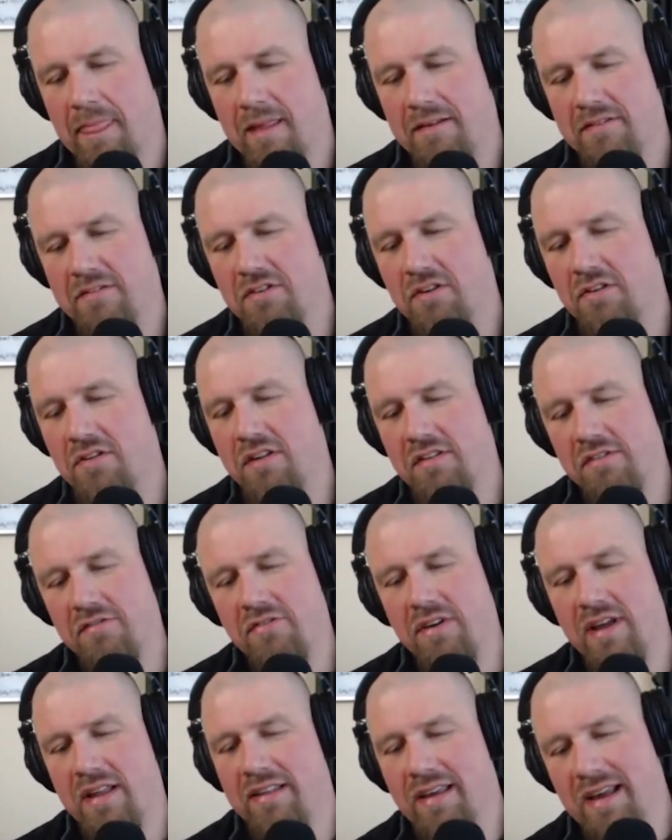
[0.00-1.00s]
So this is
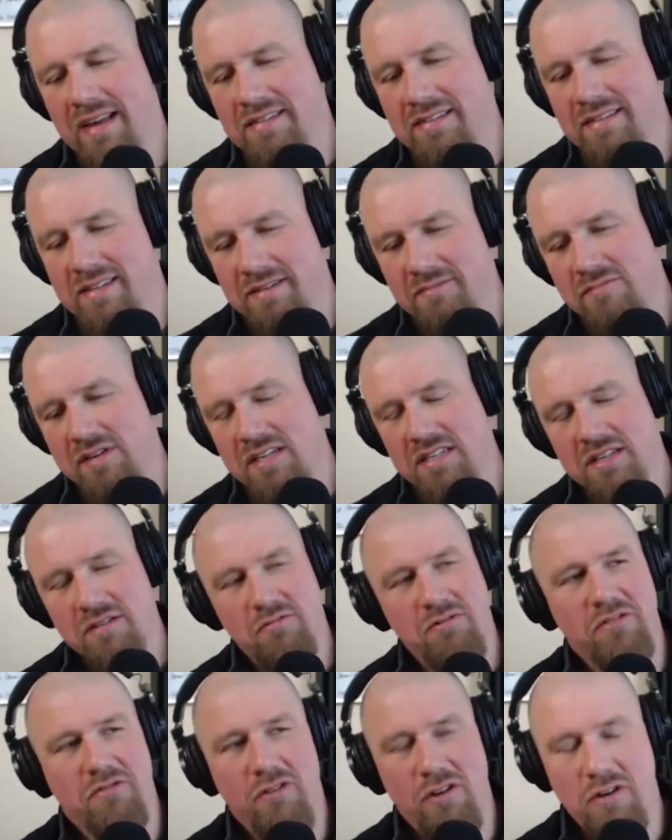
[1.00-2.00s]
fantastic because it
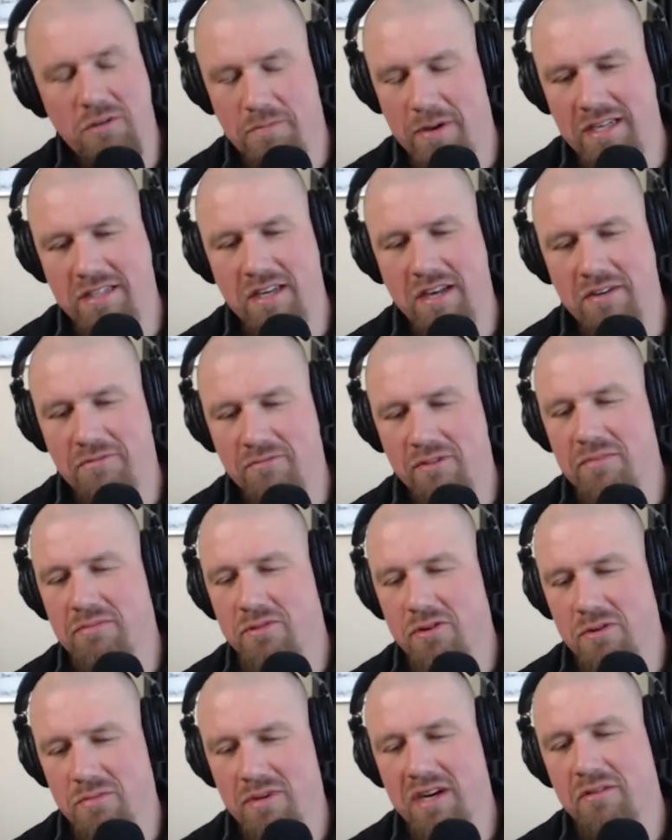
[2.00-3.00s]
was the first page I flipped
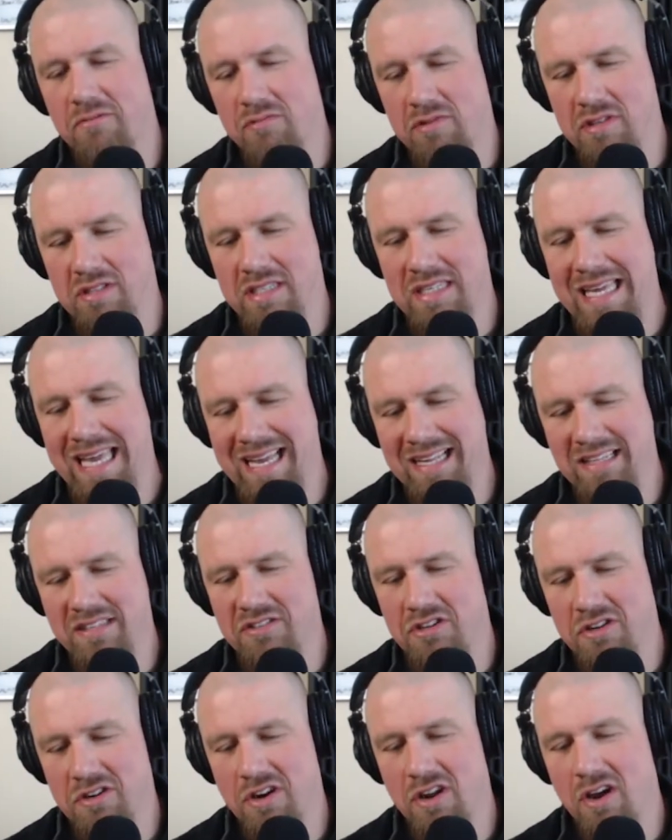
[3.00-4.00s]
to, but it was get
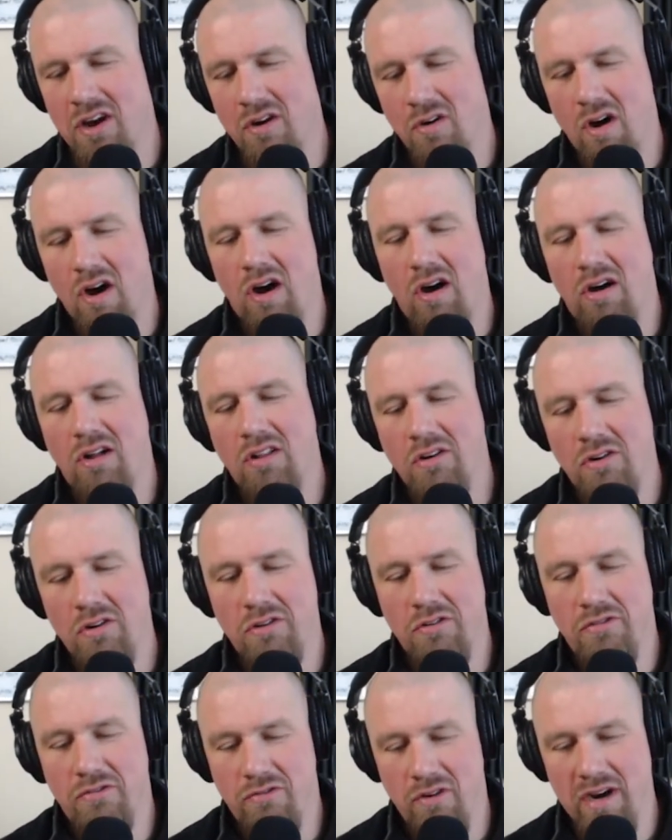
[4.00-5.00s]
to know all
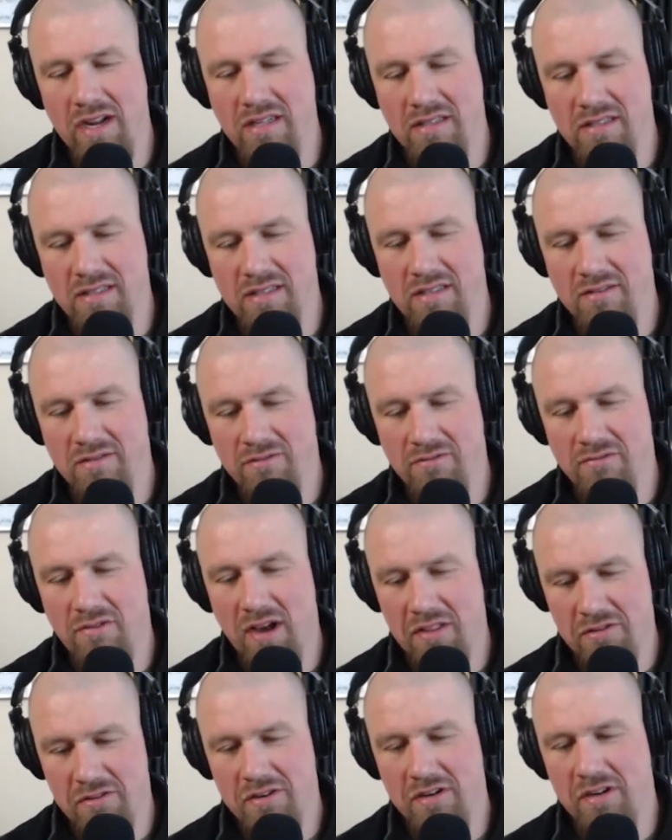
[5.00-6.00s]
her friends,
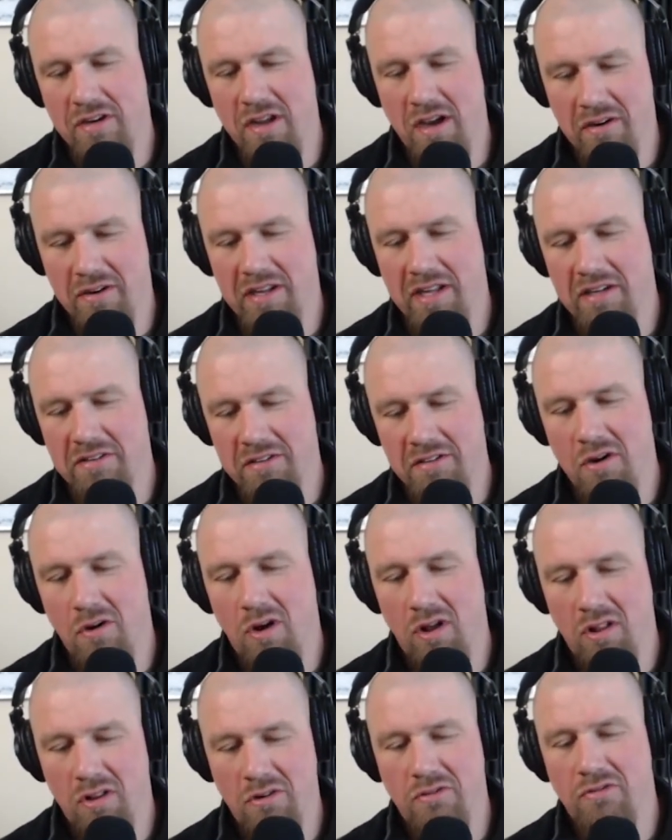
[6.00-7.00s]
father to daughter, get to know
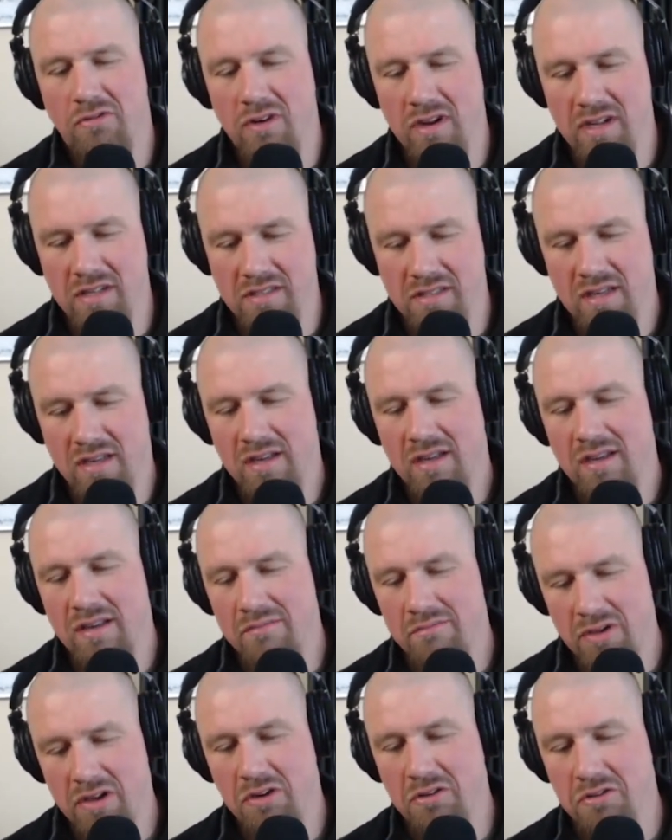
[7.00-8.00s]
all her friends.
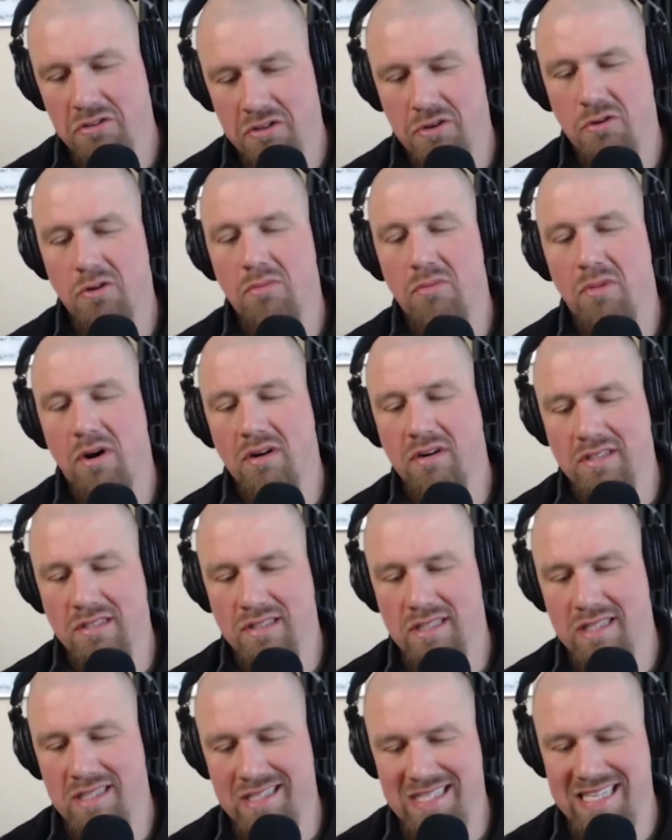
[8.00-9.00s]
Middle school marks
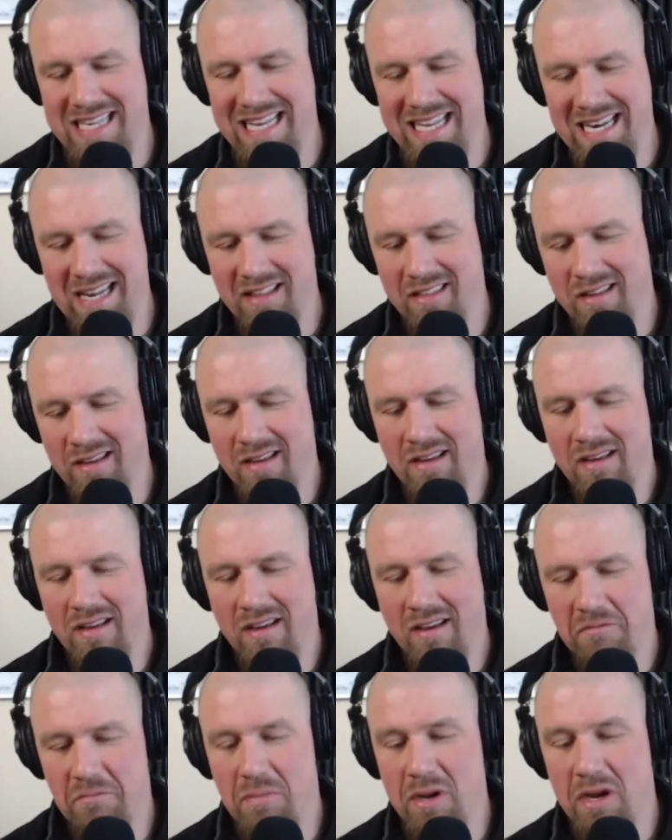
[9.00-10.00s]
the zenith
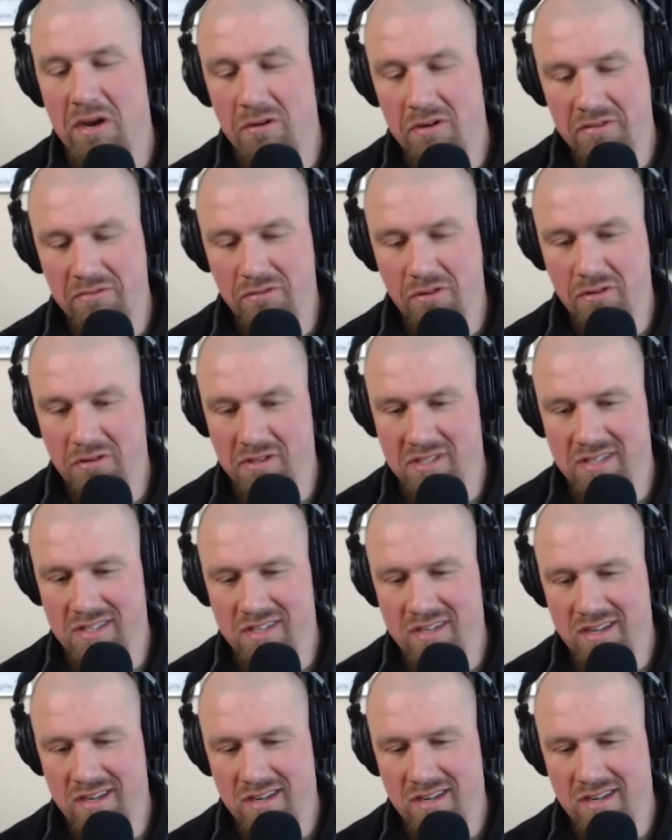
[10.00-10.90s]
of peer influence.